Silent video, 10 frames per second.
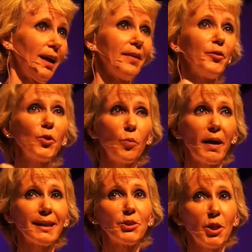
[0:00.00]
If you go
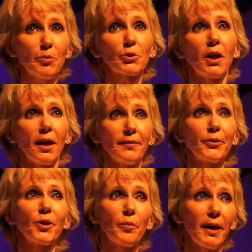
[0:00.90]
buy a jump drive,
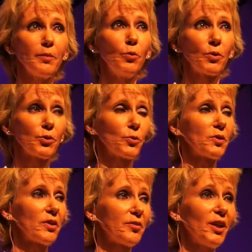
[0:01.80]
you're going to pay more than
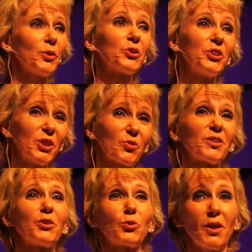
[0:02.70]
$25 just for
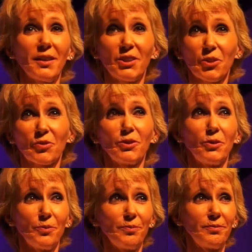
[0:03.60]
the
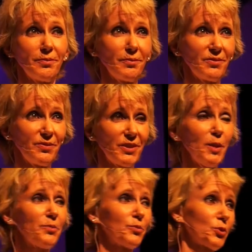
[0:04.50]
little
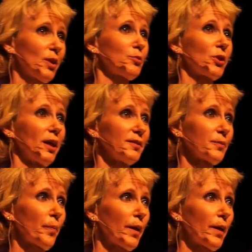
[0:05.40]
thumb drive.